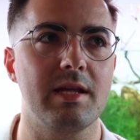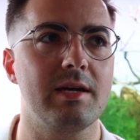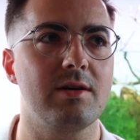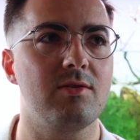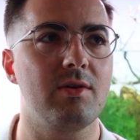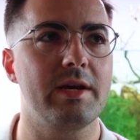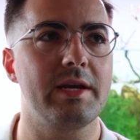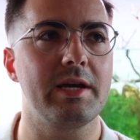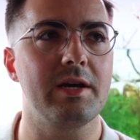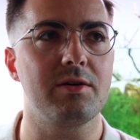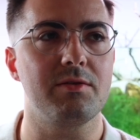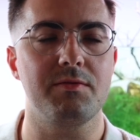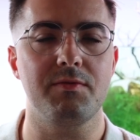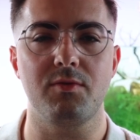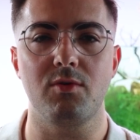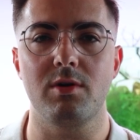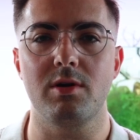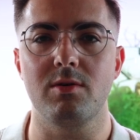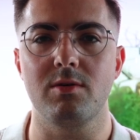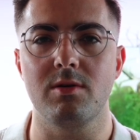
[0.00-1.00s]
that layout,
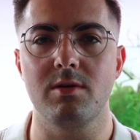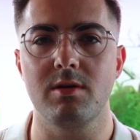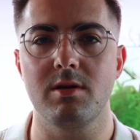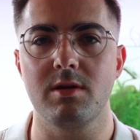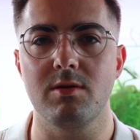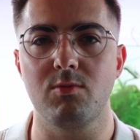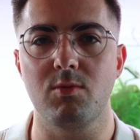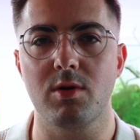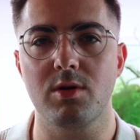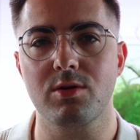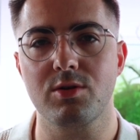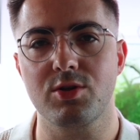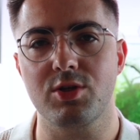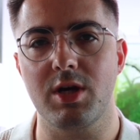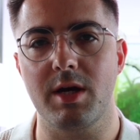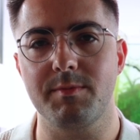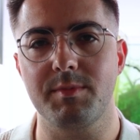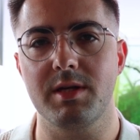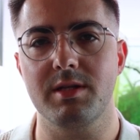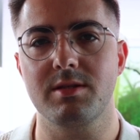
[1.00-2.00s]
for a
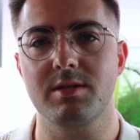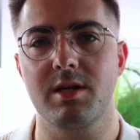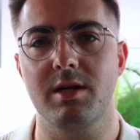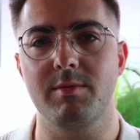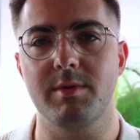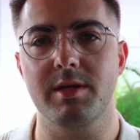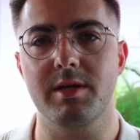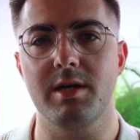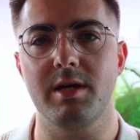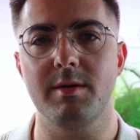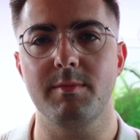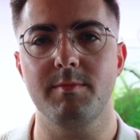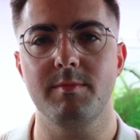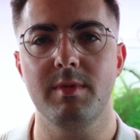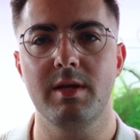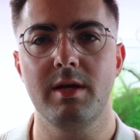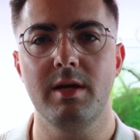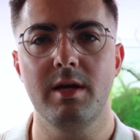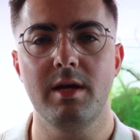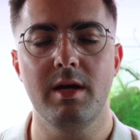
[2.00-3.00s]
workshop that's coming up.
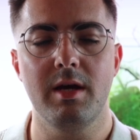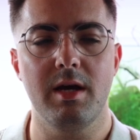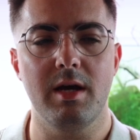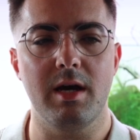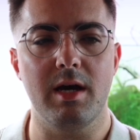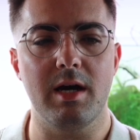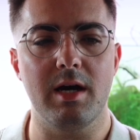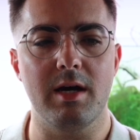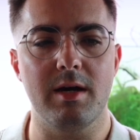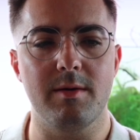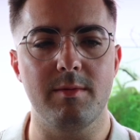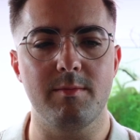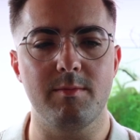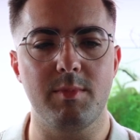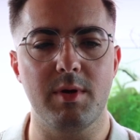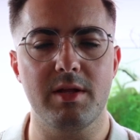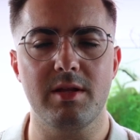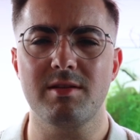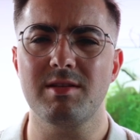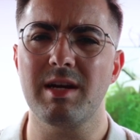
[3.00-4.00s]

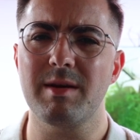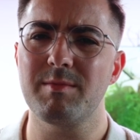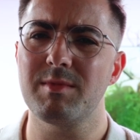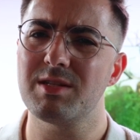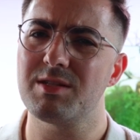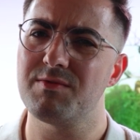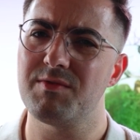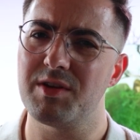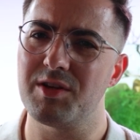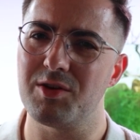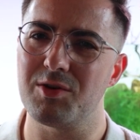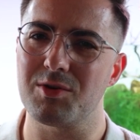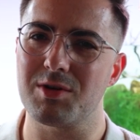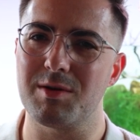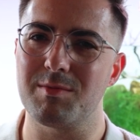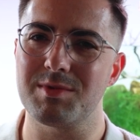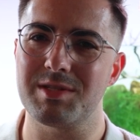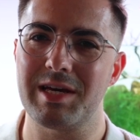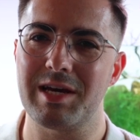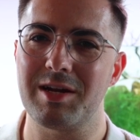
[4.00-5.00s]
By the time this video
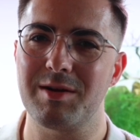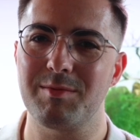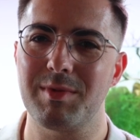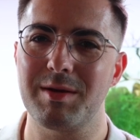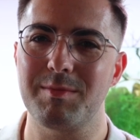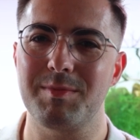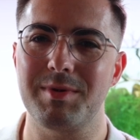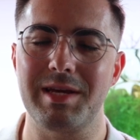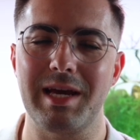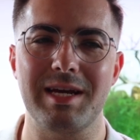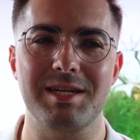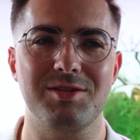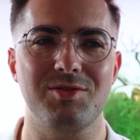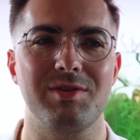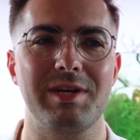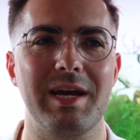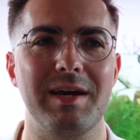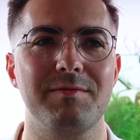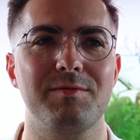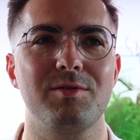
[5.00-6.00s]
comes out, it might be
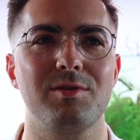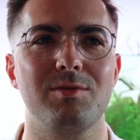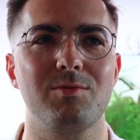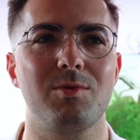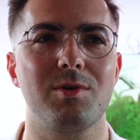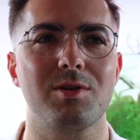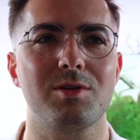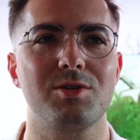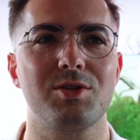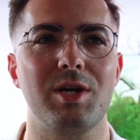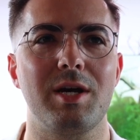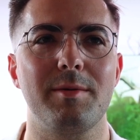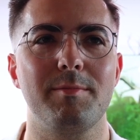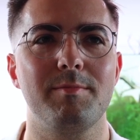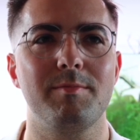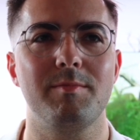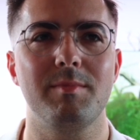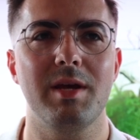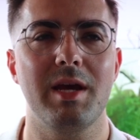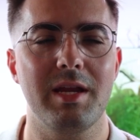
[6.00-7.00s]
actually after the workshop.
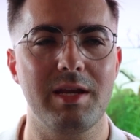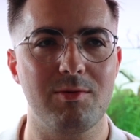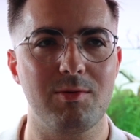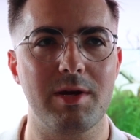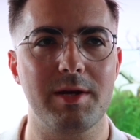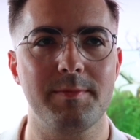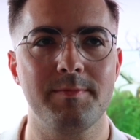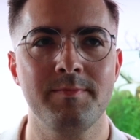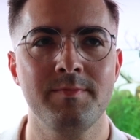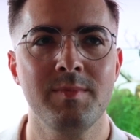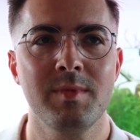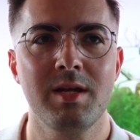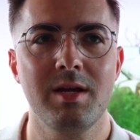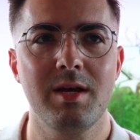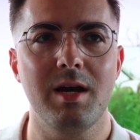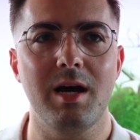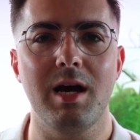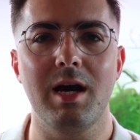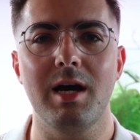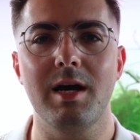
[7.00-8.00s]
Anyway,
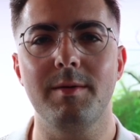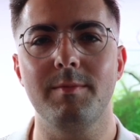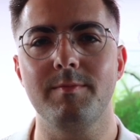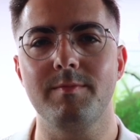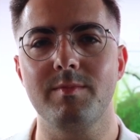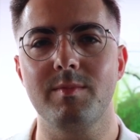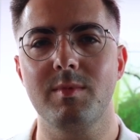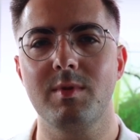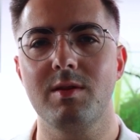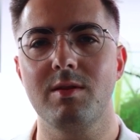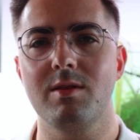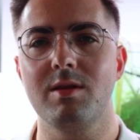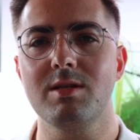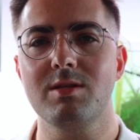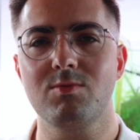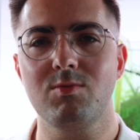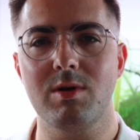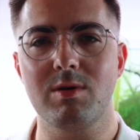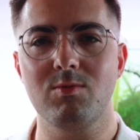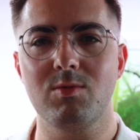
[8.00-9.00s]

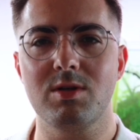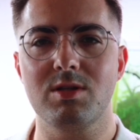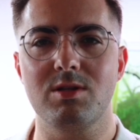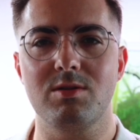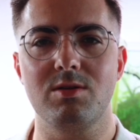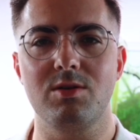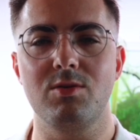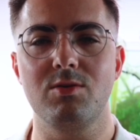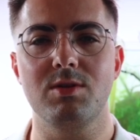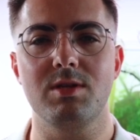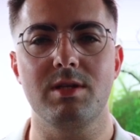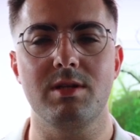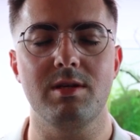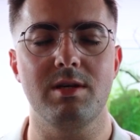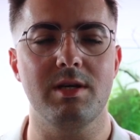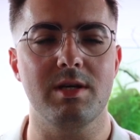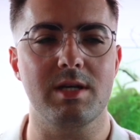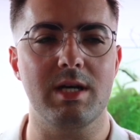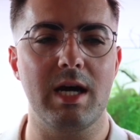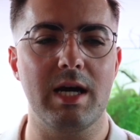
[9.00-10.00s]
this one was using the
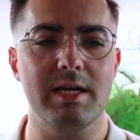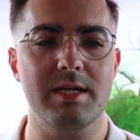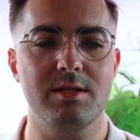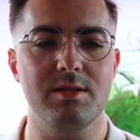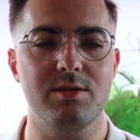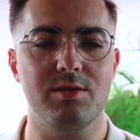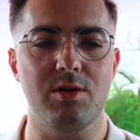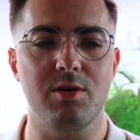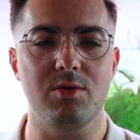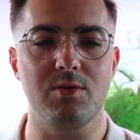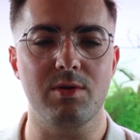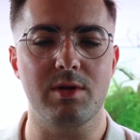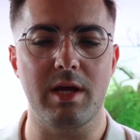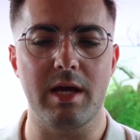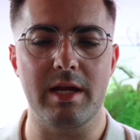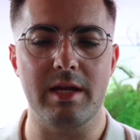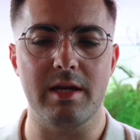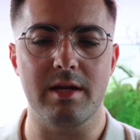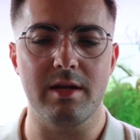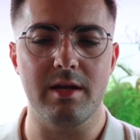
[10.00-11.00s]
Hakkai Stone,
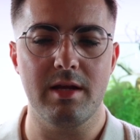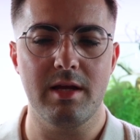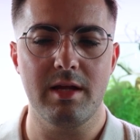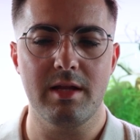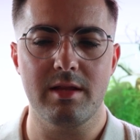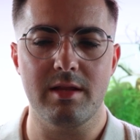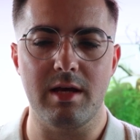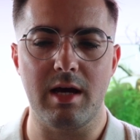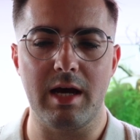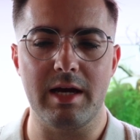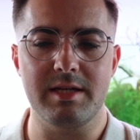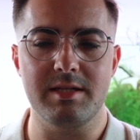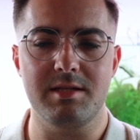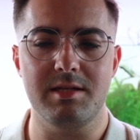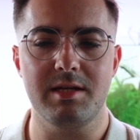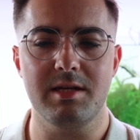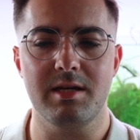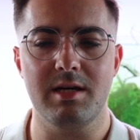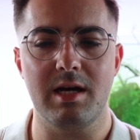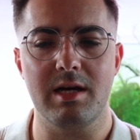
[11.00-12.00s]
and the
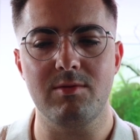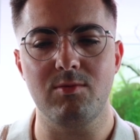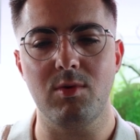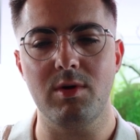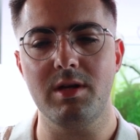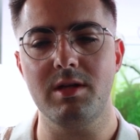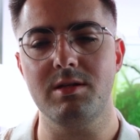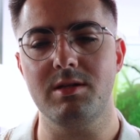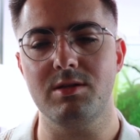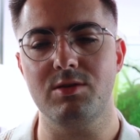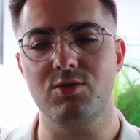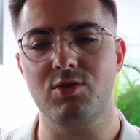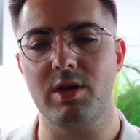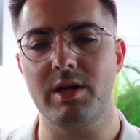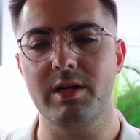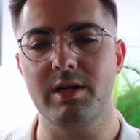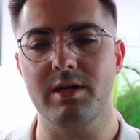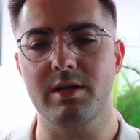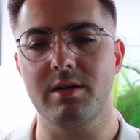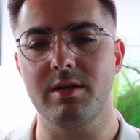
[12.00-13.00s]
idea, I wanted to
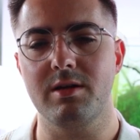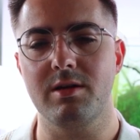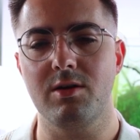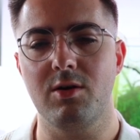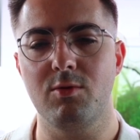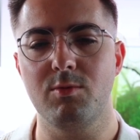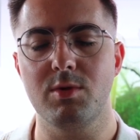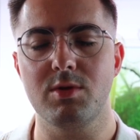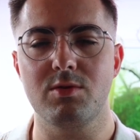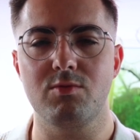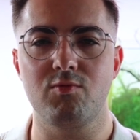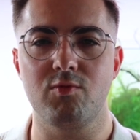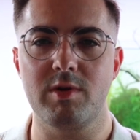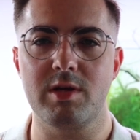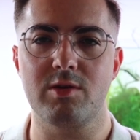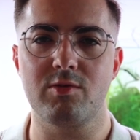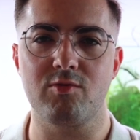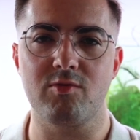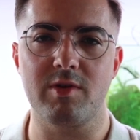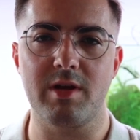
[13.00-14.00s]
try to almost
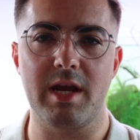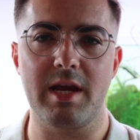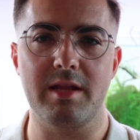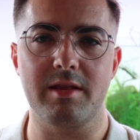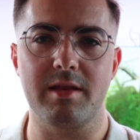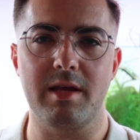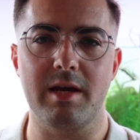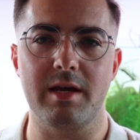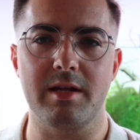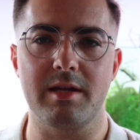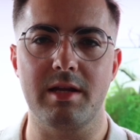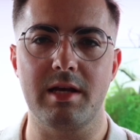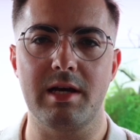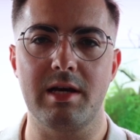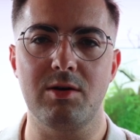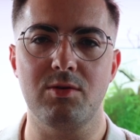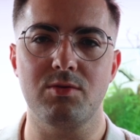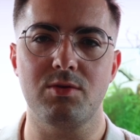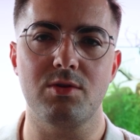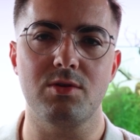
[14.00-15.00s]
recreate that
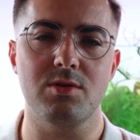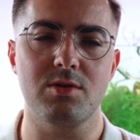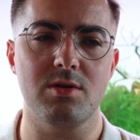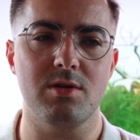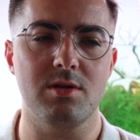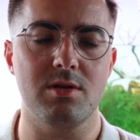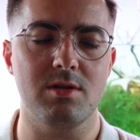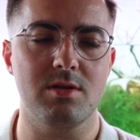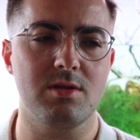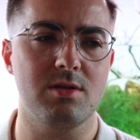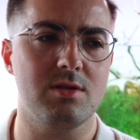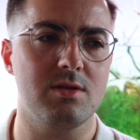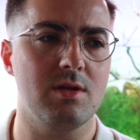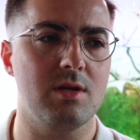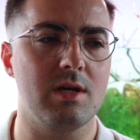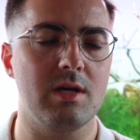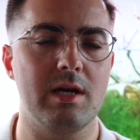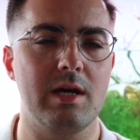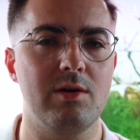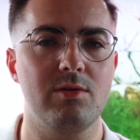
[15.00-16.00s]

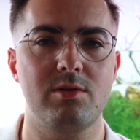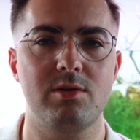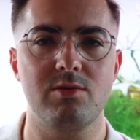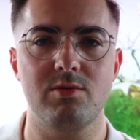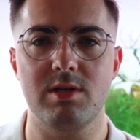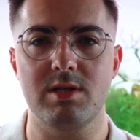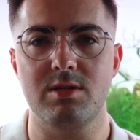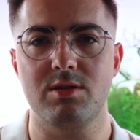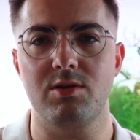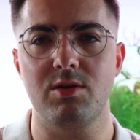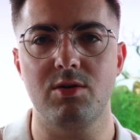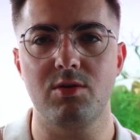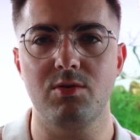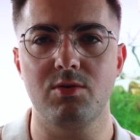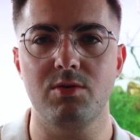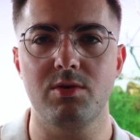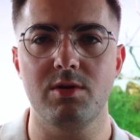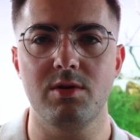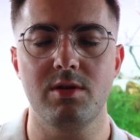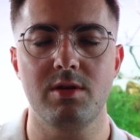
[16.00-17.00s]
elderly
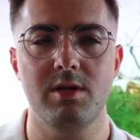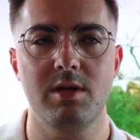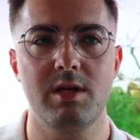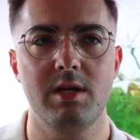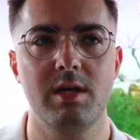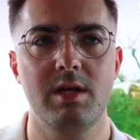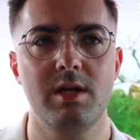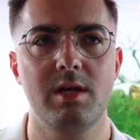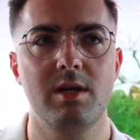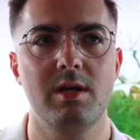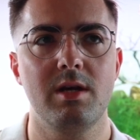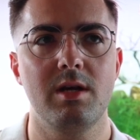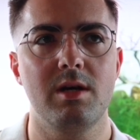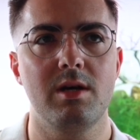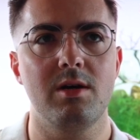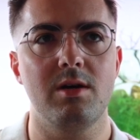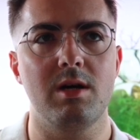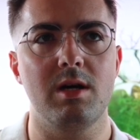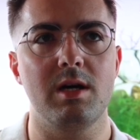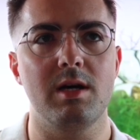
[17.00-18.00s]
stone
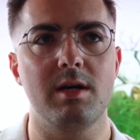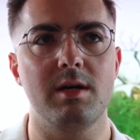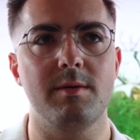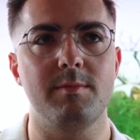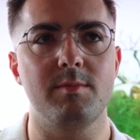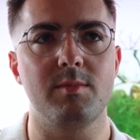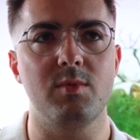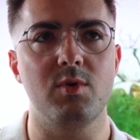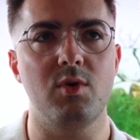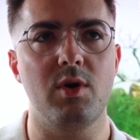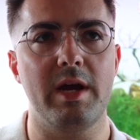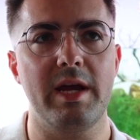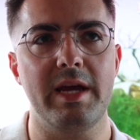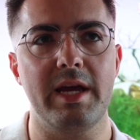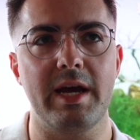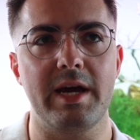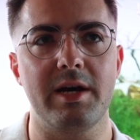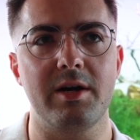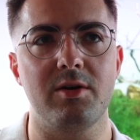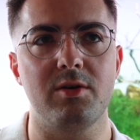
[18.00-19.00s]

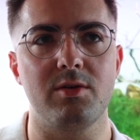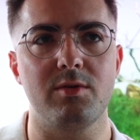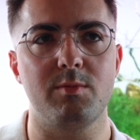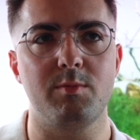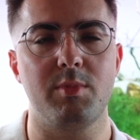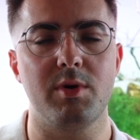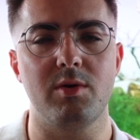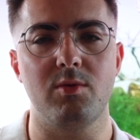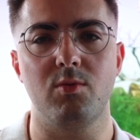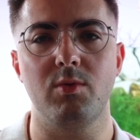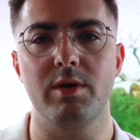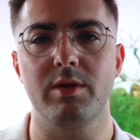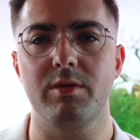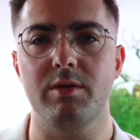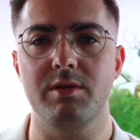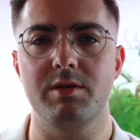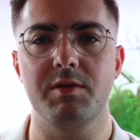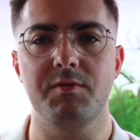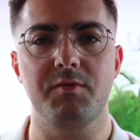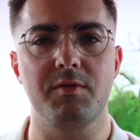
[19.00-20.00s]
layout, but with
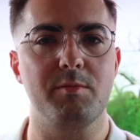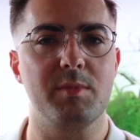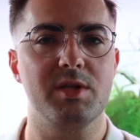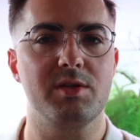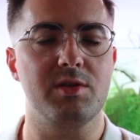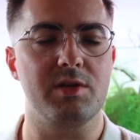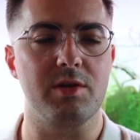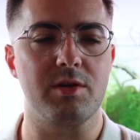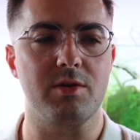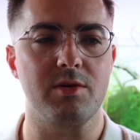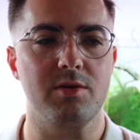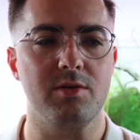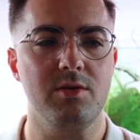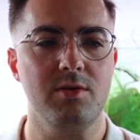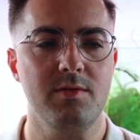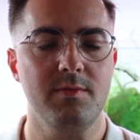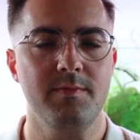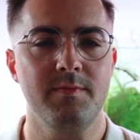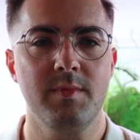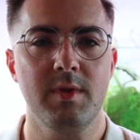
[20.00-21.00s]
a different
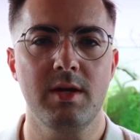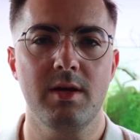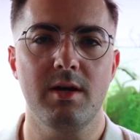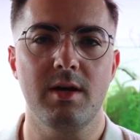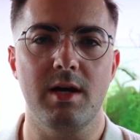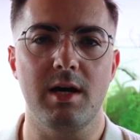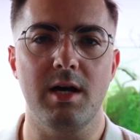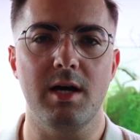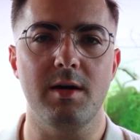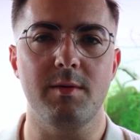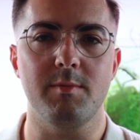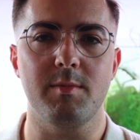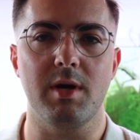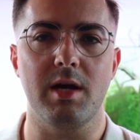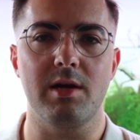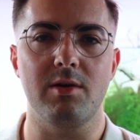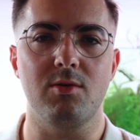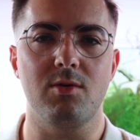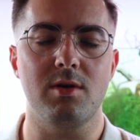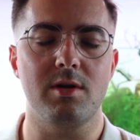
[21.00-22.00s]
material.
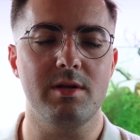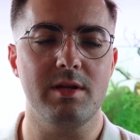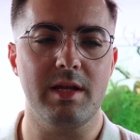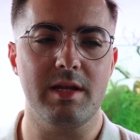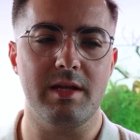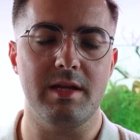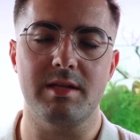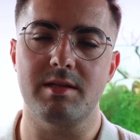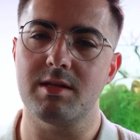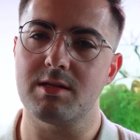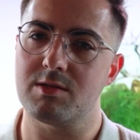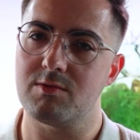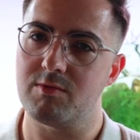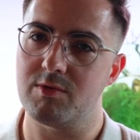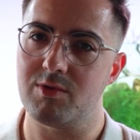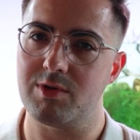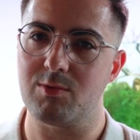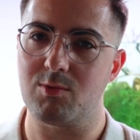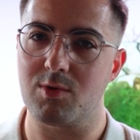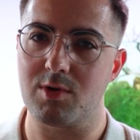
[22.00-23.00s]
I learned that it doesn't
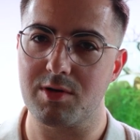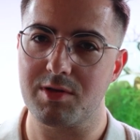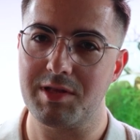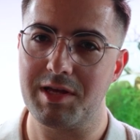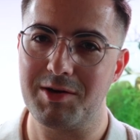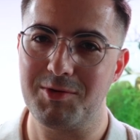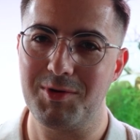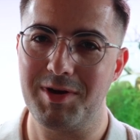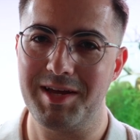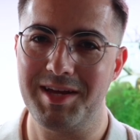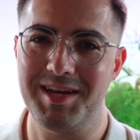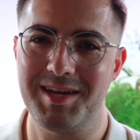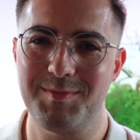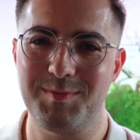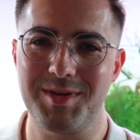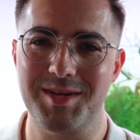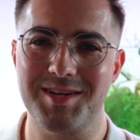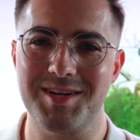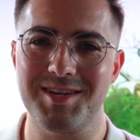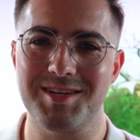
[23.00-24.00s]
really work that way
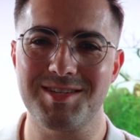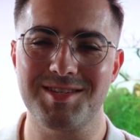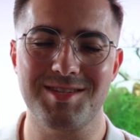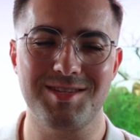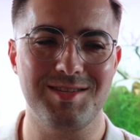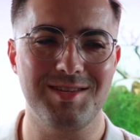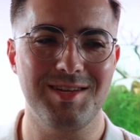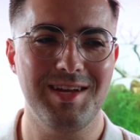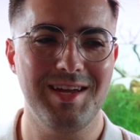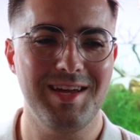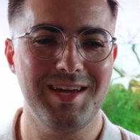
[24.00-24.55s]
because